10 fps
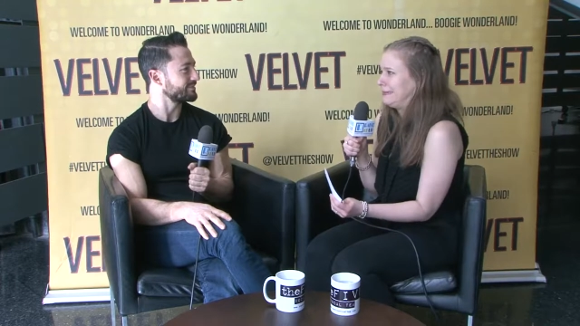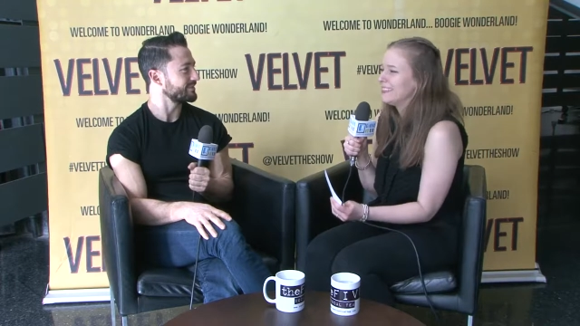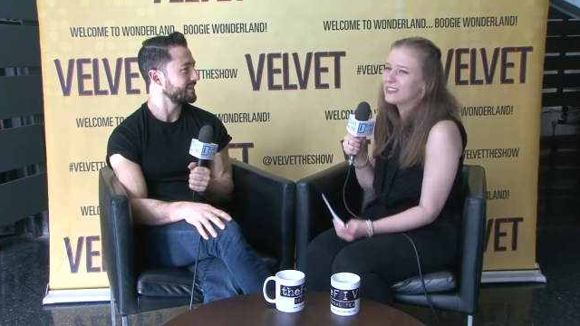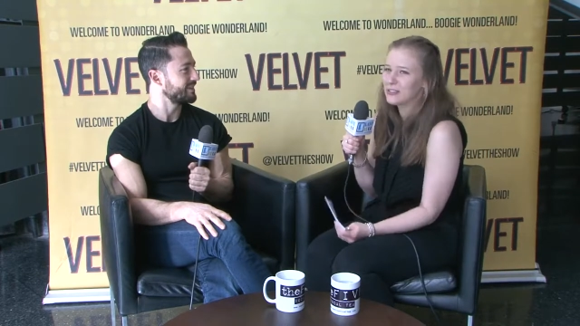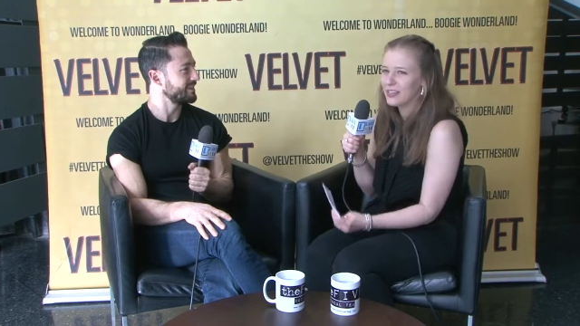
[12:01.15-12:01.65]

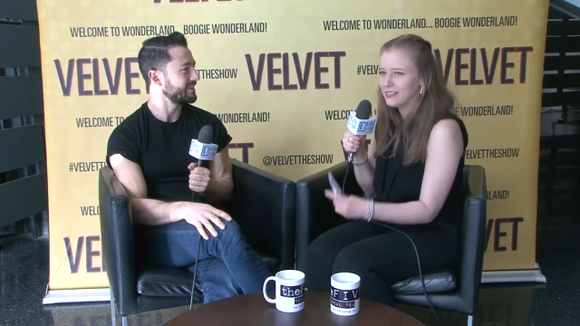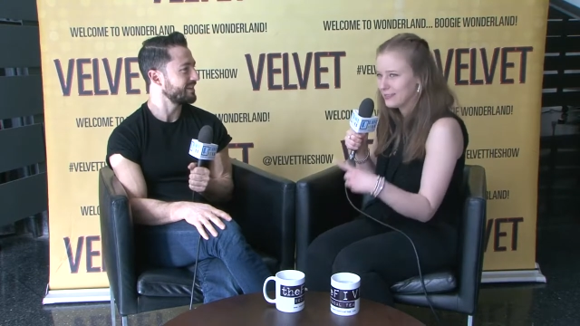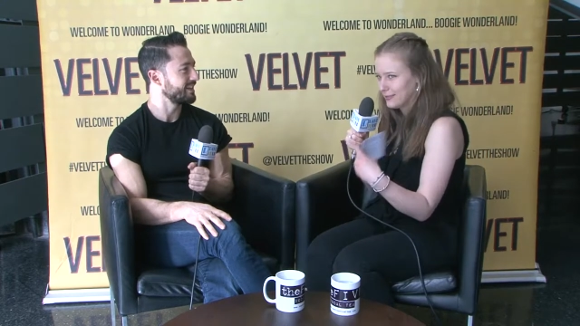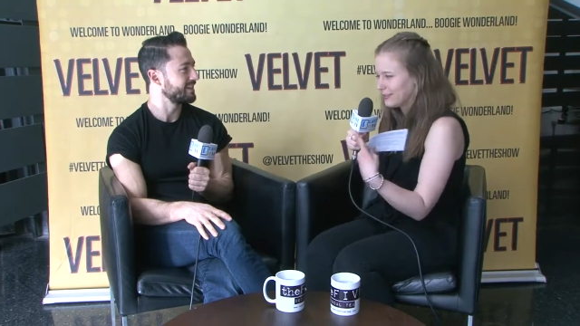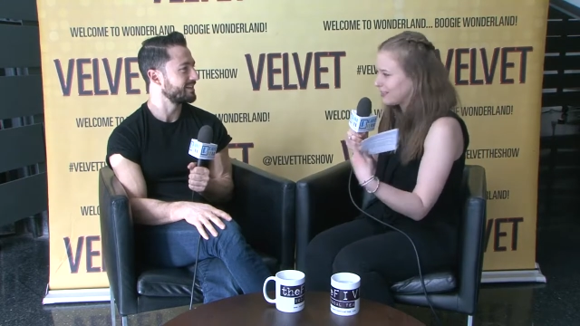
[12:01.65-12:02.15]
Speaker 1: like
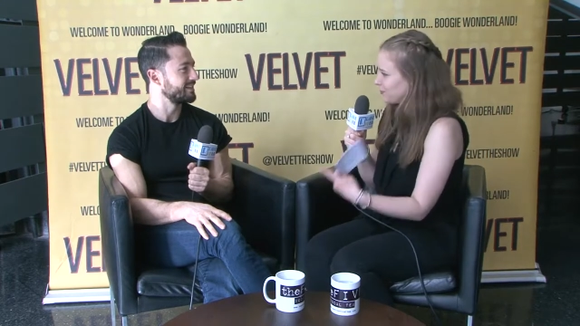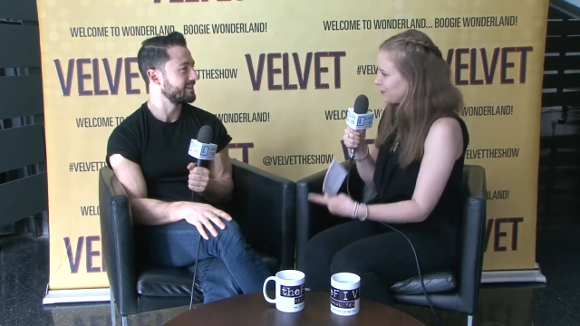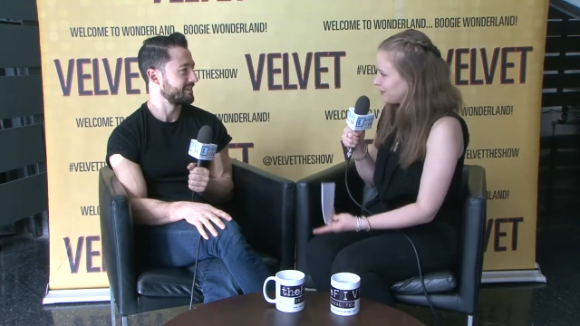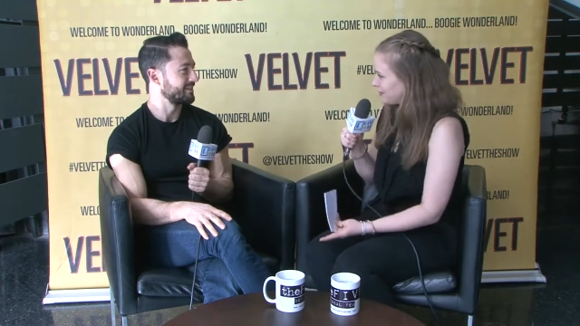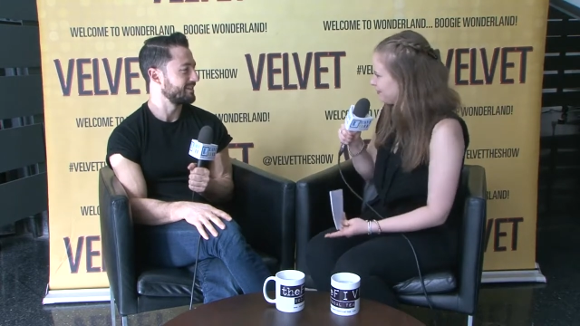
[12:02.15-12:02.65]
trying to
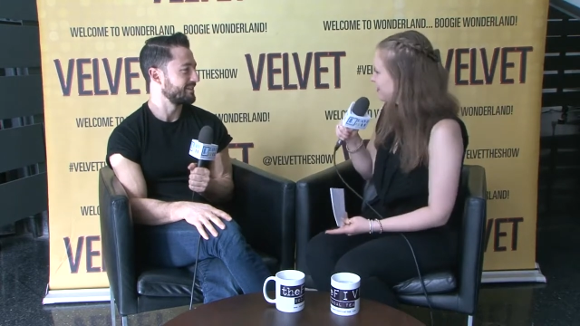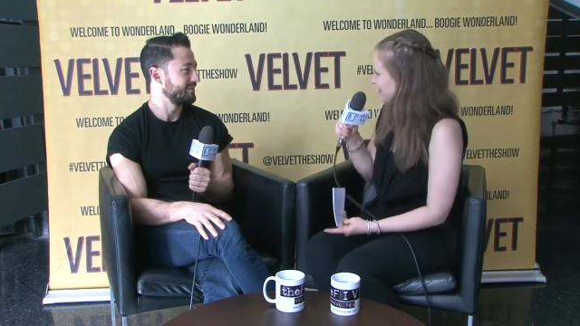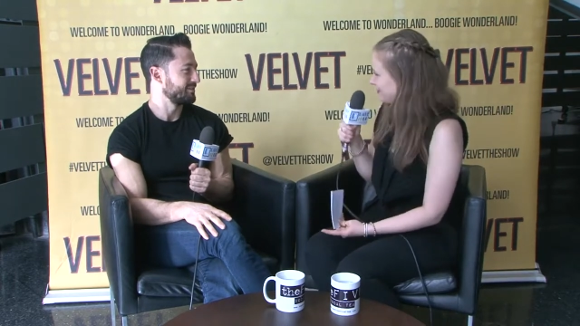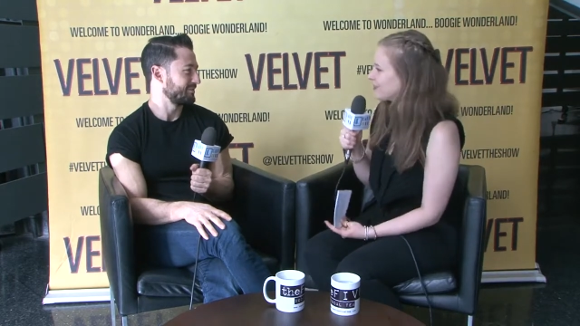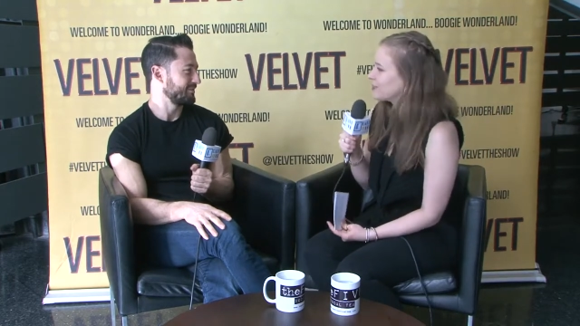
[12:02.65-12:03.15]
keep a, you
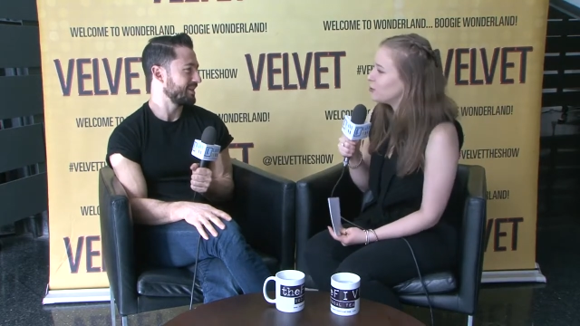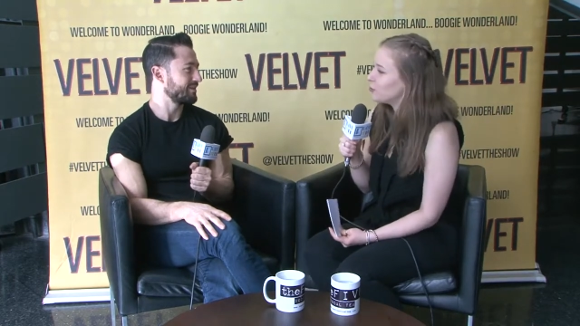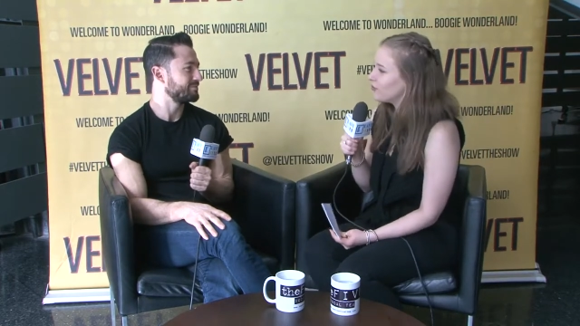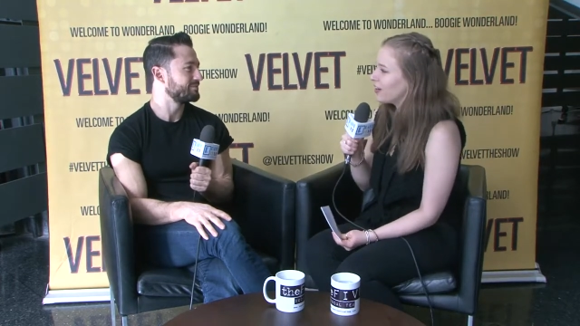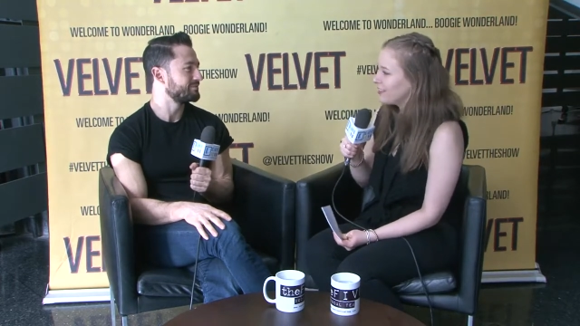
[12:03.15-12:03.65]
know,
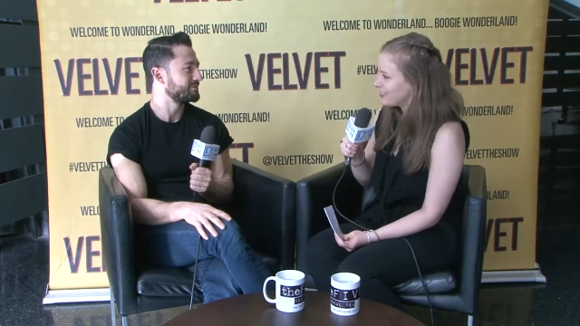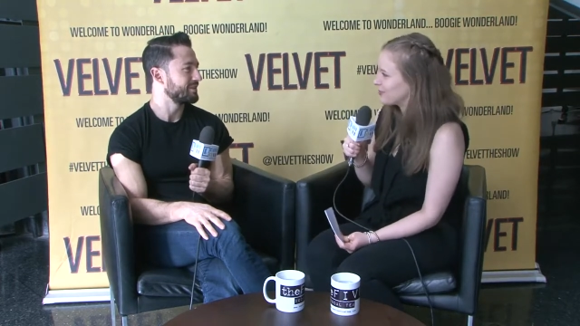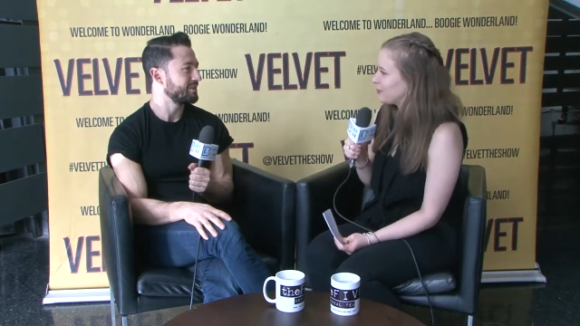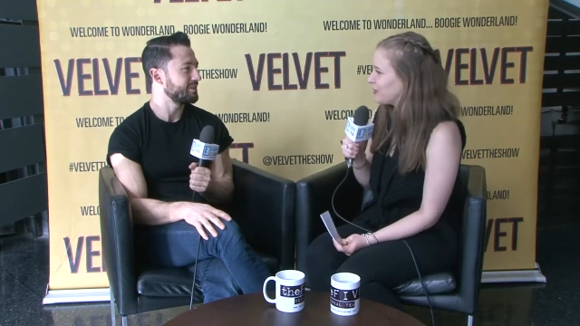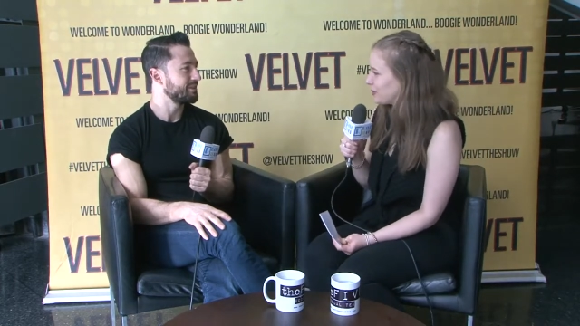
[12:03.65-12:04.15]
normal
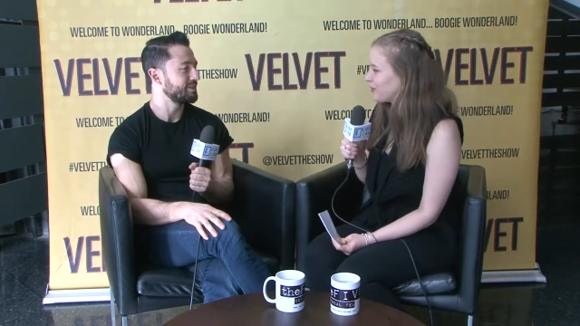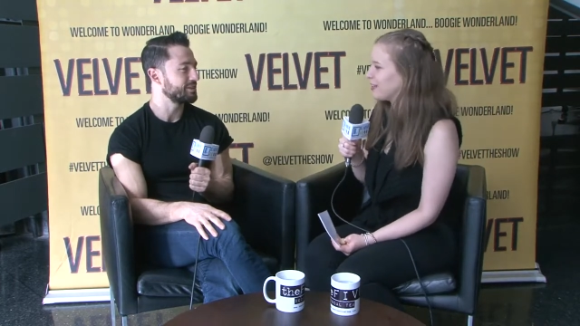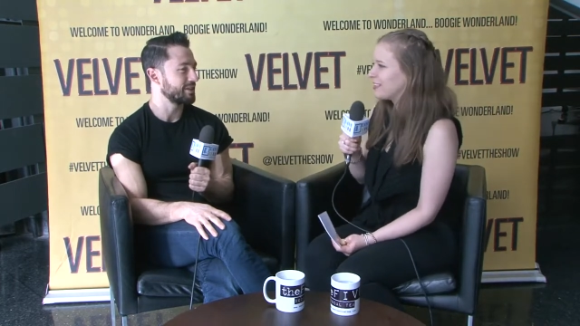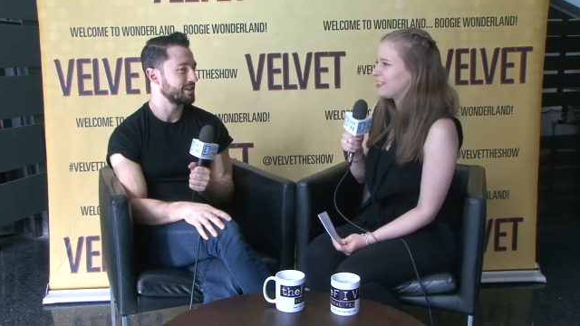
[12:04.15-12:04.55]
face when you're going,